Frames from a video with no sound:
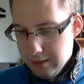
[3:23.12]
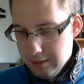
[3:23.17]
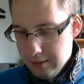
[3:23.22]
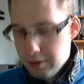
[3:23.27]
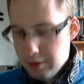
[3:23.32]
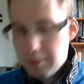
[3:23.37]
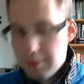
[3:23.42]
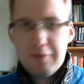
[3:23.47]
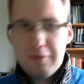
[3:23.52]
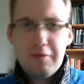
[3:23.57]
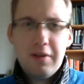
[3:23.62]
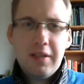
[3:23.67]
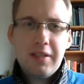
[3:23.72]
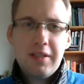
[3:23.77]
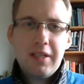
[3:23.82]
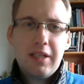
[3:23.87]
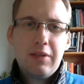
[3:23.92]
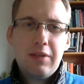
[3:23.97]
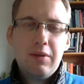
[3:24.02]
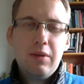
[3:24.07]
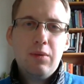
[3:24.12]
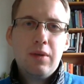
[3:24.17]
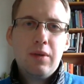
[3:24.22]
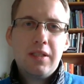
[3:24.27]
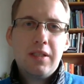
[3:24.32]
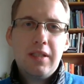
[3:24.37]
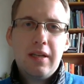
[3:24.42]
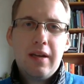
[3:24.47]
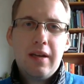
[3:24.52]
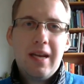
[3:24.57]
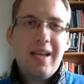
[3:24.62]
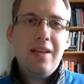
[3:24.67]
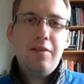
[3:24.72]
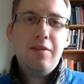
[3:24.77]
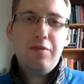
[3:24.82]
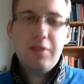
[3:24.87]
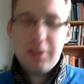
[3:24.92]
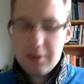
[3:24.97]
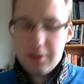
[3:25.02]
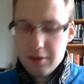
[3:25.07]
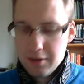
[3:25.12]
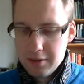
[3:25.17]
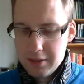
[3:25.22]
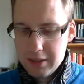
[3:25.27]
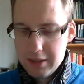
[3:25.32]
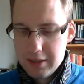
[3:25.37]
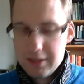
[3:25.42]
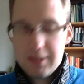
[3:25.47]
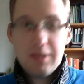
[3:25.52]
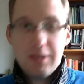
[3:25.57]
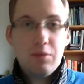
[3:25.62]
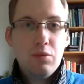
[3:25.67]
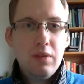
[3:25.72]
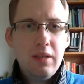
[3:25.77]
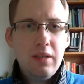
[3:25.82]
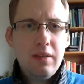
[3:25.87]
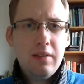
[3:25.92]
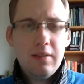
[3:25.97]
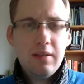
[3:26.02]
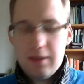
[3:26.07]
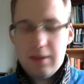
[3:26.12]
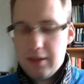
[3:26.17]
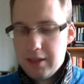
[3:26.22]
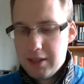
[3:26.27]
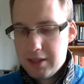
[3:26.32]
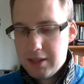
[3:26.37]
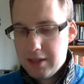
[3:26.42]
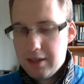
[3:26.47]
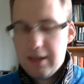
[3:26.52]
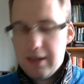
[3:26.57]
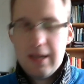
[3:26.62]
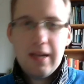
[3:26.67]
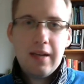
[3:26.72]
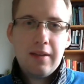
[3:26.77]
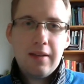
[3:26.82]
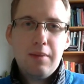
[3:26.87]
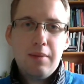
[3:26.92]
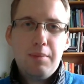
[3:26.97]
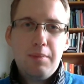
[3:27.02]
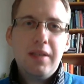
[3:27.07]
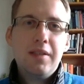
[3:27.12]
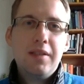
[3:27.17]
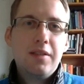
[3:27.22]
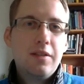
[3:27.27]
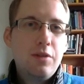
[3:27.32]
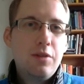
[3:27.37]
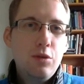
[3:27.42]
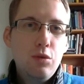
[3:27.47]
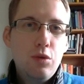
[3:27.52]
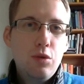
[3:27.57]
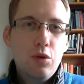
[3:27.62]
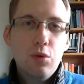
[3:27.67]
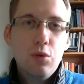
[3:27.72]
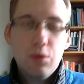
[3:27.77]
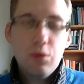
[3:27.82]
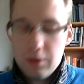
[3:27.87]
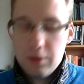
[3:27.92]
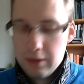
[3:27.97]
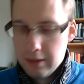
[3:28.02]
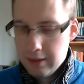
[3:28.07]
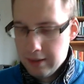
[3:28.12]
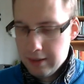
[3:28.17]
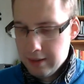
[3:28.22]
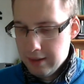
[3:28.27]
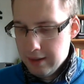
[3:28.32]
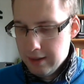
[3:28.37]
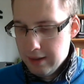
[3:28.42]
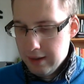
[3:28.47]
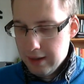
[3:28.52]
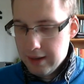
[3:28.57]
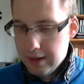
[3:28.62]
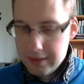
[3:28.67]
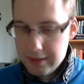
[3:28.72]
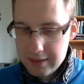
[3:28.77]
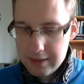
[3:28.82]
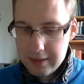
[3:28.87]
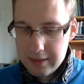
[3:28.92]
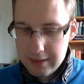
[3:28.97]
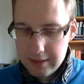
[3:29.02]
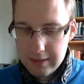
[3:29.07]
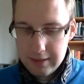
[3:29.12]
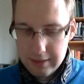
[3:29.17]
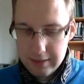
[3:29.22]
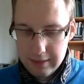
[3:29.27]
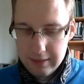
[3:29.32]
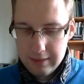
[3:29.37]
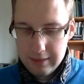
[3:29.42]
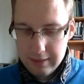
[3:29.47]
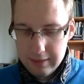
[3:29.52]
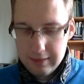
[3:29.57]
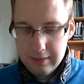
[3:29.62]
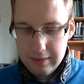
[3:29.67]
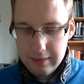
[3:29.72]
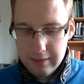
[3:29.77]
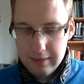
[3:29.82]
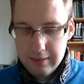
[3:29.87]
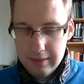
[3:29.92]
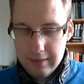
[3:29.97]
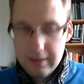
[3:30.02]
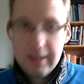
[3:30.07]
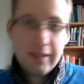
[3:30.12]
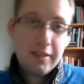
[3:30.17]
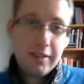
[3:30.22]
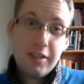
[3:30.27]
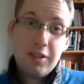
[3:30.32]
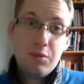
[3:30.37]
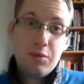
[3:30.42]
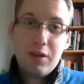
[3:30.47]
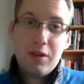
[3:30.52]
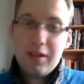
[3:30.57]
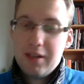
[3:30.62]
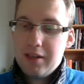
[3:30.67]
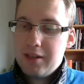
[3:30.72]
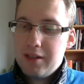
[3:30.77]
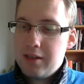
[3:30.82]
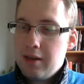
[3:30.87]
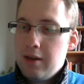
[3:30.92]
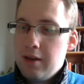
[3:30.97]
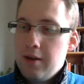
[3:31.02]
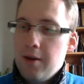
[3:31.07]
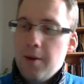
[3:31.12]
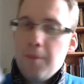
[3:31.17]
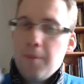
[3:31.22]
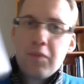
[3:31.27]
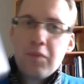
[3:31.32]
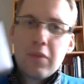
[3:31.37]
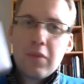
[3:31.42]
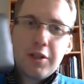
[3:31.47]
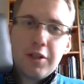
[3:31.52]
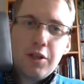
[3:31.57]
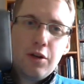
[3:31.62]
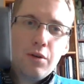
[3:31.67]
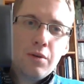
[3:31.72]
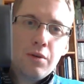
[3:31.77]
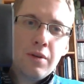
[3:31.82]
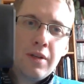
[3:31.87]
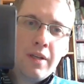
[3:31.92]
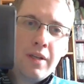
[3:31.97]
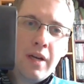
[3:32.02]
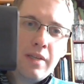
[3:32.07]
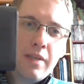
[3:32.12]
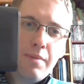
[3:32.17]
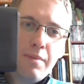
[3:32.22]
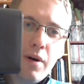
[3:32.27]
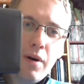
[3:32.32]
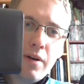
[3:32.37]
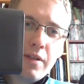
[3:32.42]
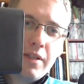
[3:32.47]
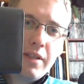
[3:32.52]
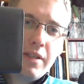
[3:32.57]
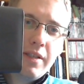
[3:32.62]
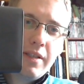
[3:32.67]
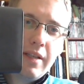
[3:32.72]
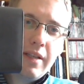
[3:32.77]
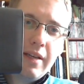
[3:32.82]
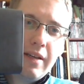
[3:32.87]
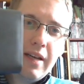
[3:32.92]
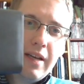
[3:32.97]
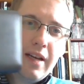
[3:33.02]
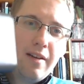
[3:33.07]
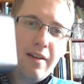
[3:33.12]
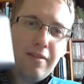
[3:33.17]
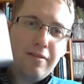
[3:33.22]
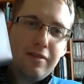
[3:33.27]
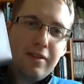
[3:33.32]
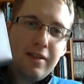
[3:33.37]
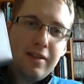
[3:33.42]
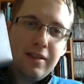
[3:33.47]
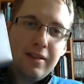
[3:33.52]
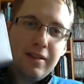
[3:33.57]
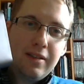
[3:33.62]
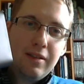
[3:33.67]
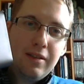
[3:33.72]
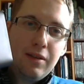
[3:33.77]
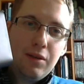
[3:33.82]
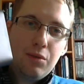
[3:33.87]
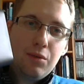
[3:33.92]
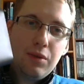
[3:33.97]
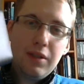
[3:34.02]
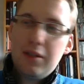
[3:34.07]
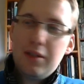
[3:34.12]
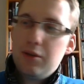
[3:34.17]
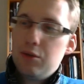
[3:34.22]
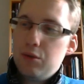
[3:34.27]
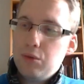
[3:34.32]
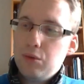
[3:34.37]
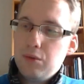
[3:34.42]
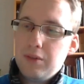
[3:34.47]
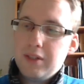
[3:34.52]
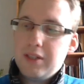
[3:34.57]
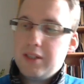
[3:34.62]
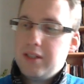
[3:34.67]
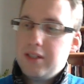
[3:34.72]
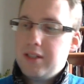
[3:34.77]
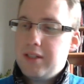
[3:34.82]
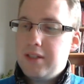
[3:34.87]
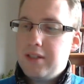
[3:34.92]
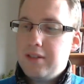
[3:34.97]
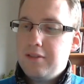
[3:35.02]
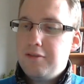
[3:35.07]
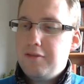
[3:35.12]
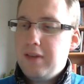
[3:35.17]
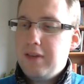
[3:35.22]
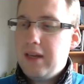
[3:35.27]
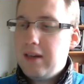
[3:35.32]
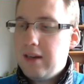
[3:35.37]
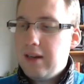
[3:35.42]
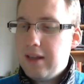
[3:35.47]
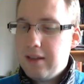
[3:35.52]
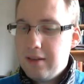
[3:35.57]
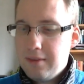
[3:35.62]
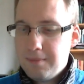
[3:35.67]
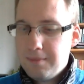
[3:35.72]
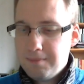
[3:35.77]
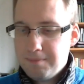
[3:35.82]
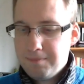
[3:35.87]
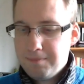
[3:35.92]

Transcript: One of my friends actually once said, I hate Visconti, and I said, really? He said, yeah, the pens are too cool. And it's, that's just what it is. So, nice boxes they have, really cool. This is uh, fake leather.